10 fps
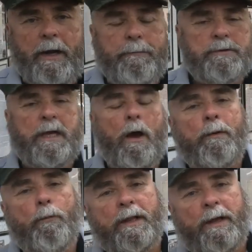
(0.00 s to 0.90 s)
He was the
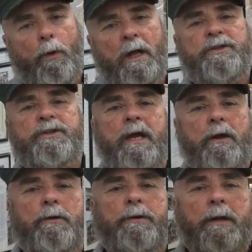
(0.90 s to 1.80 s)
only one that wasn't
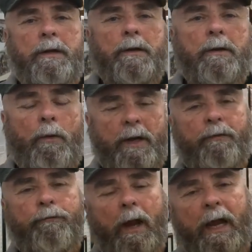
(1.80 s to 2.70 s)
scared,
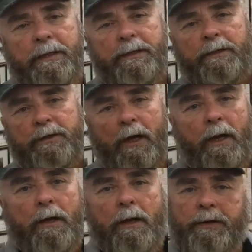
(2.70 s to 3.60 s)
wasn't afraid
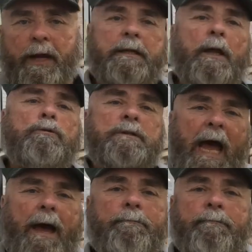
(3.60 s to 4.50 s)
to take those
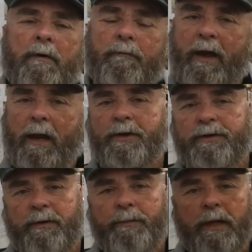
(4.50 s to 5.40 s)
9
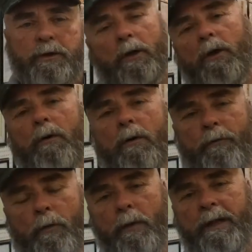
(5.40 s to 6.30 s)
fellas to
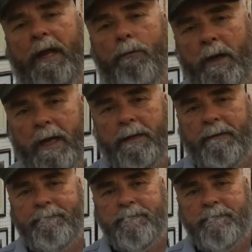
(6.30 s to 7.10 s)
Louisville when they went.